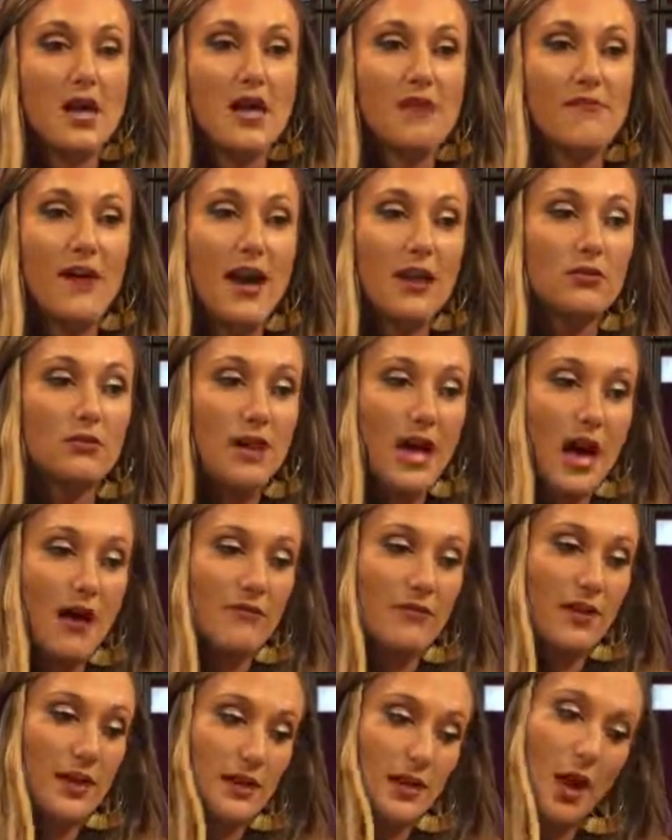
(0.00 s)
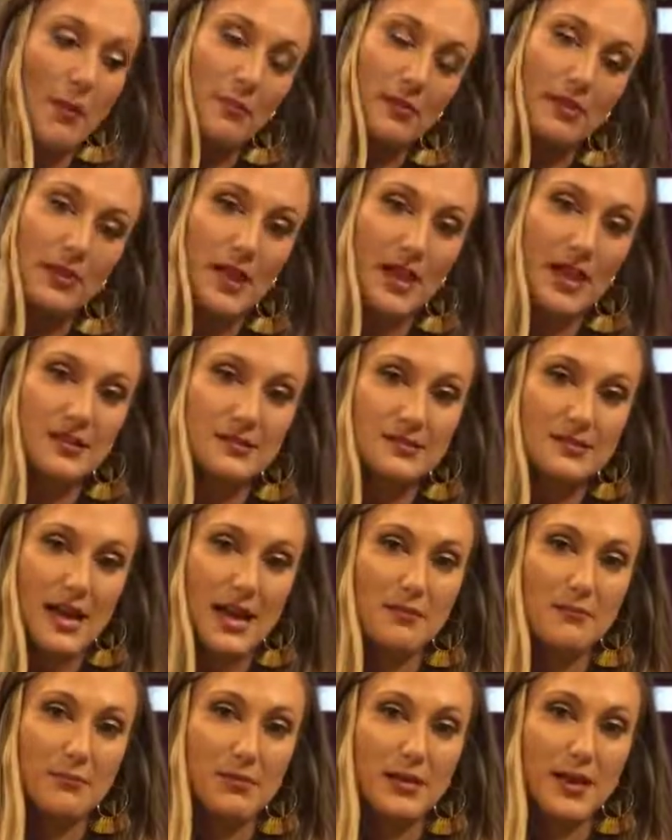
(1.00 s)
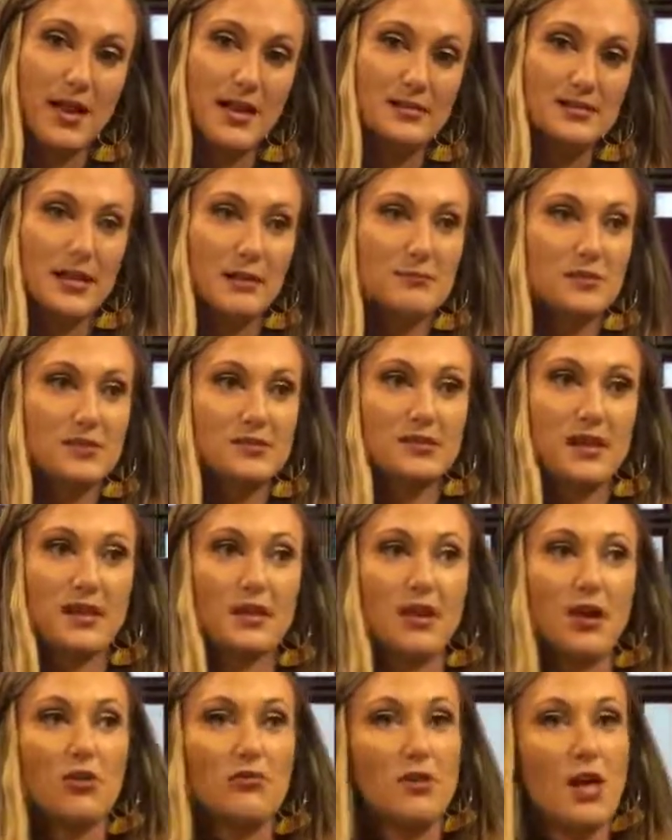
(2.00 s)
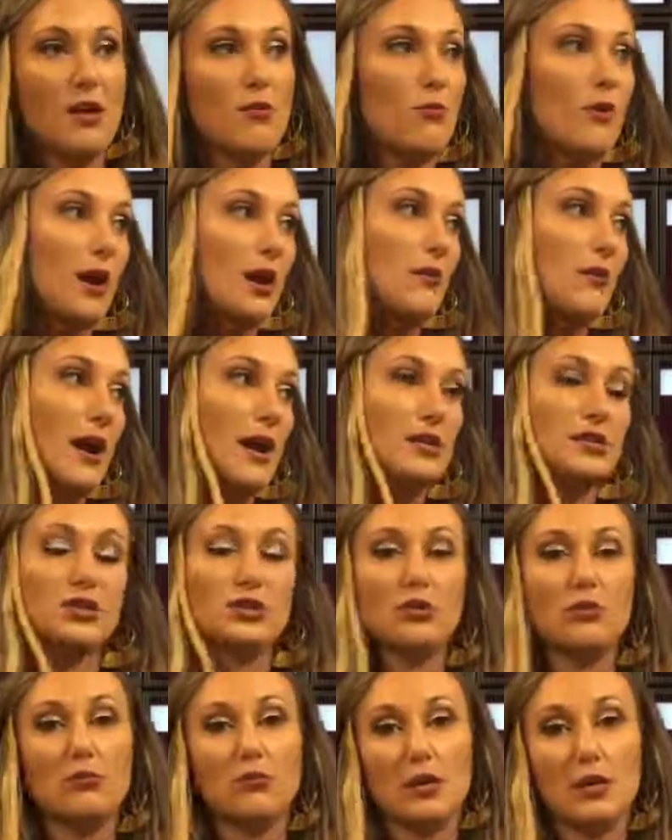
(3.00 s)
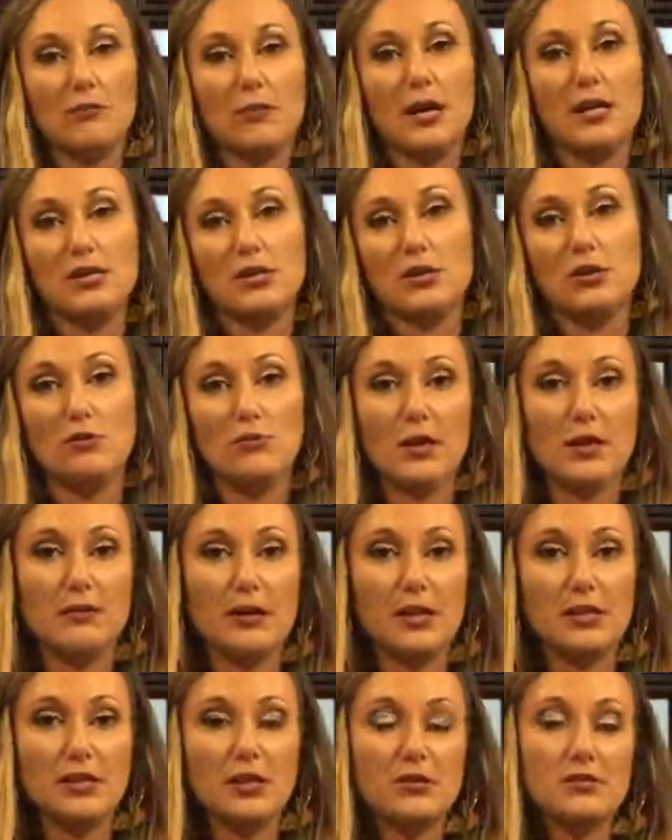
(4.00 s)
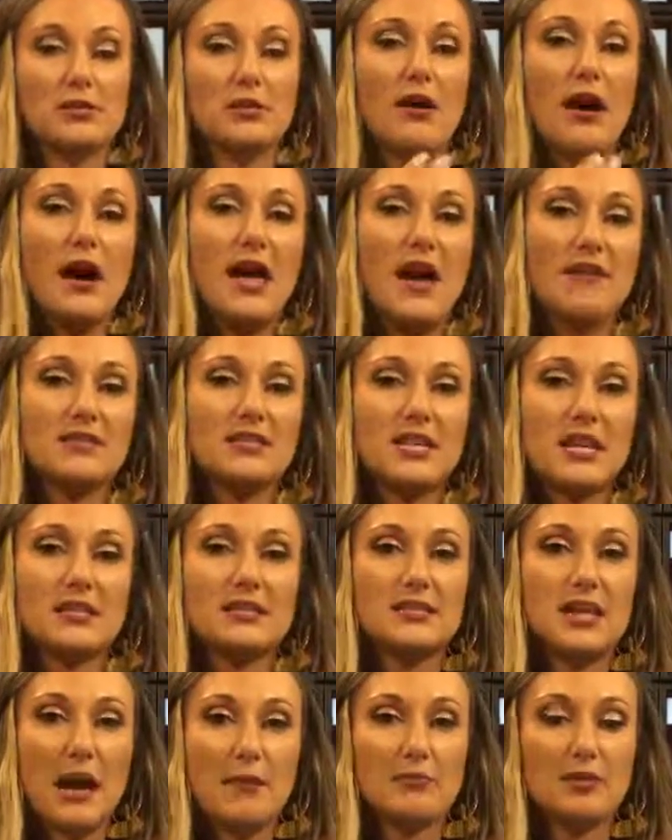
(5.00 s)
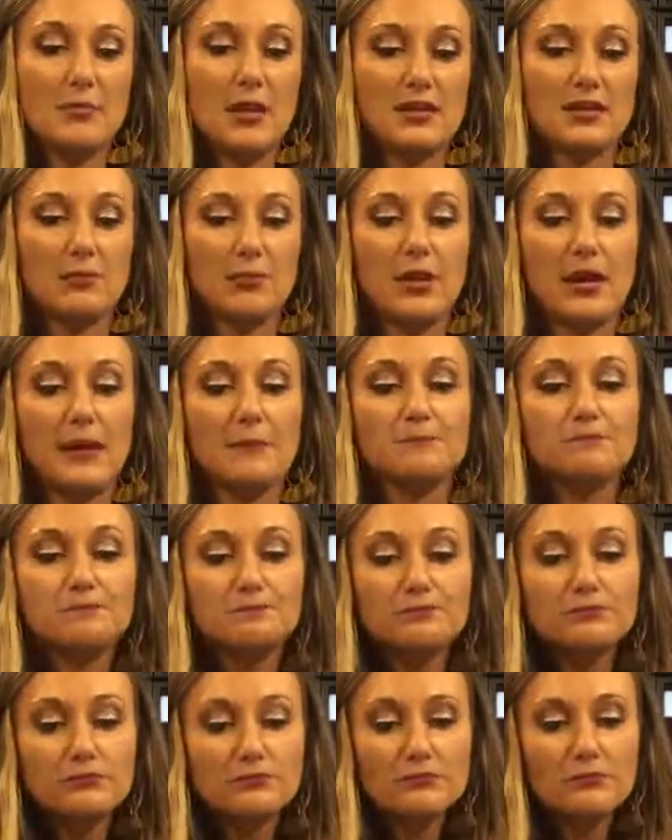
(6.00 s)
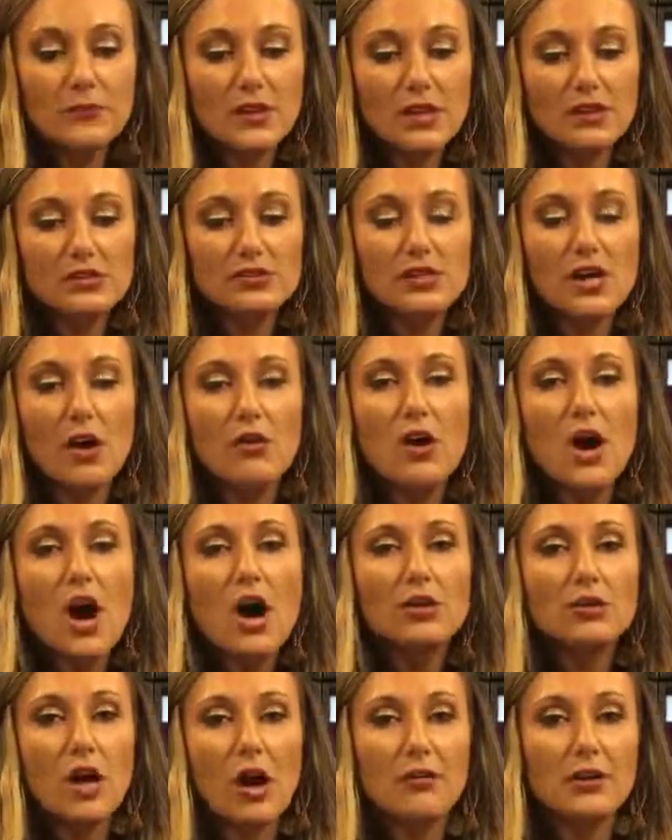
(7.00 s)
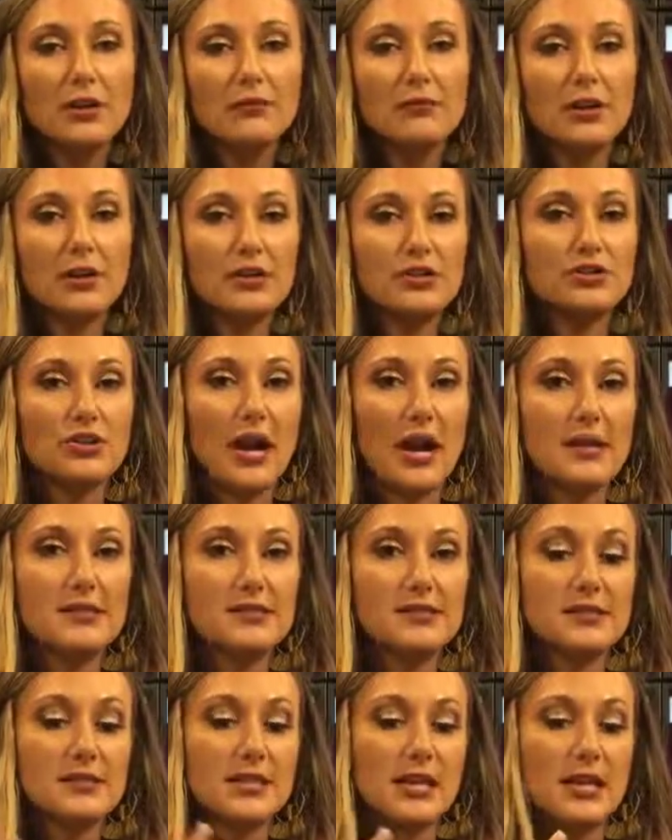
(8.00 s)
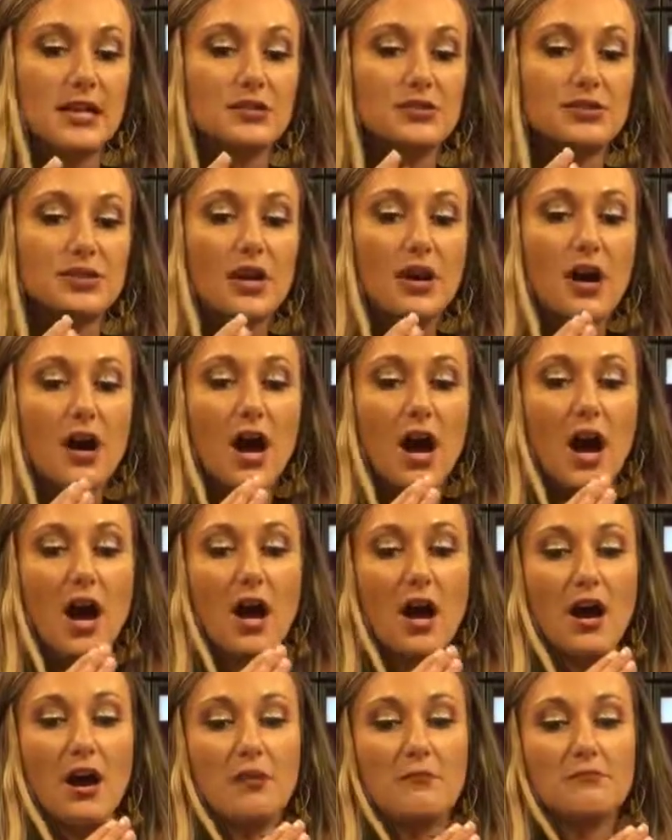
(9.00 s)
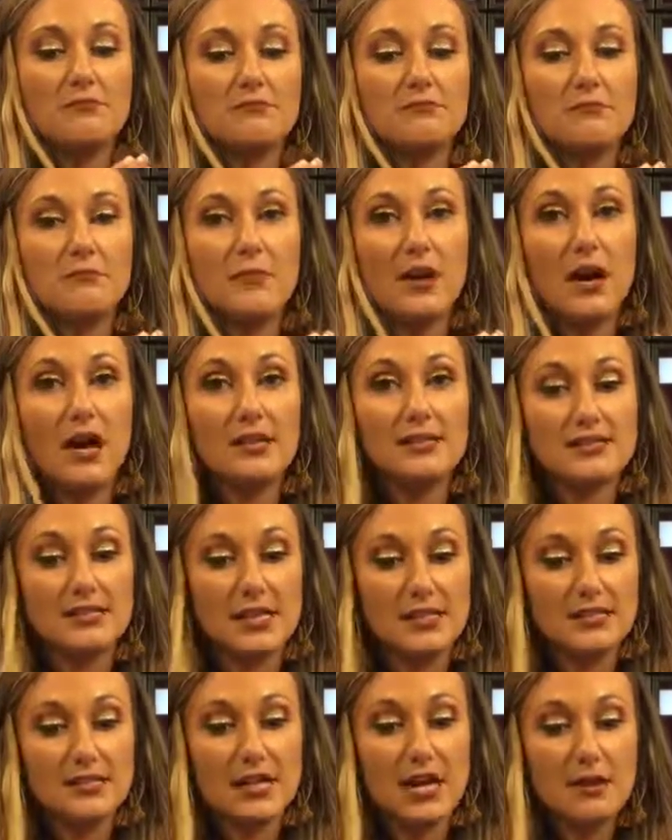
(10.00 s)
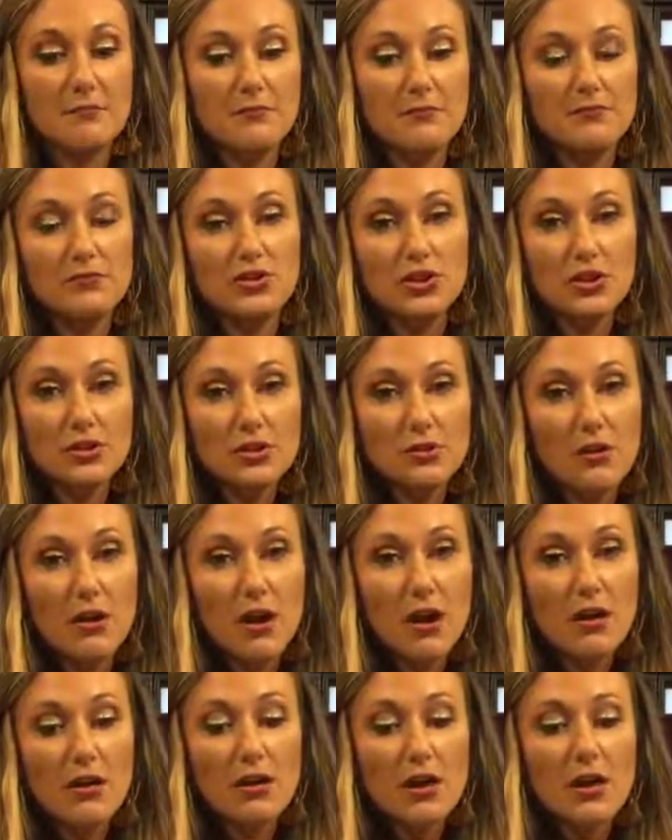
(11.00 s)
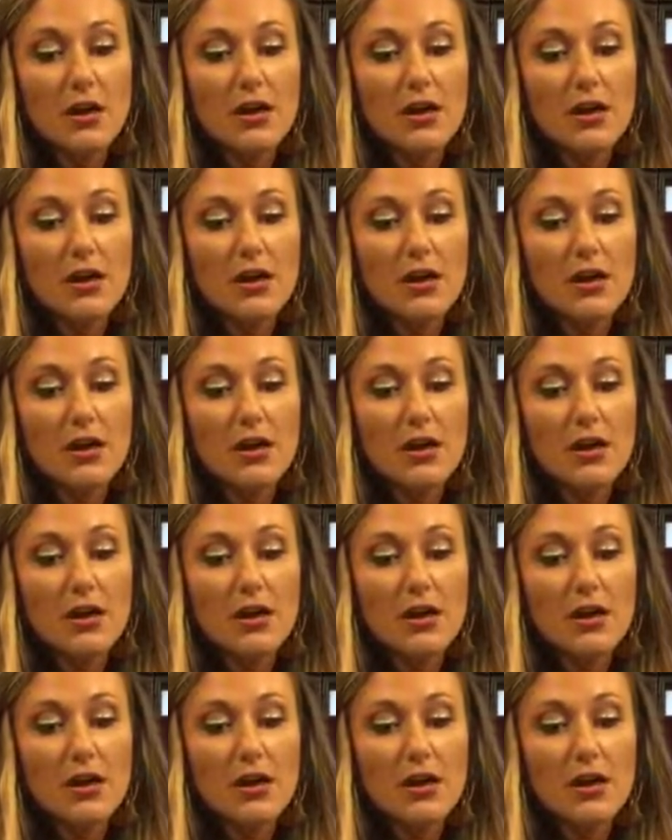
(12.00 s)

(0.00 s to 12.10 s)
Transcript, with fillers: If I don't have, like, a plan set in place, I'm just like, okay, what do I do? What do I do? What do I do? So I have to take the time to make the plan. So Cody really tries to teach um, a system to you all.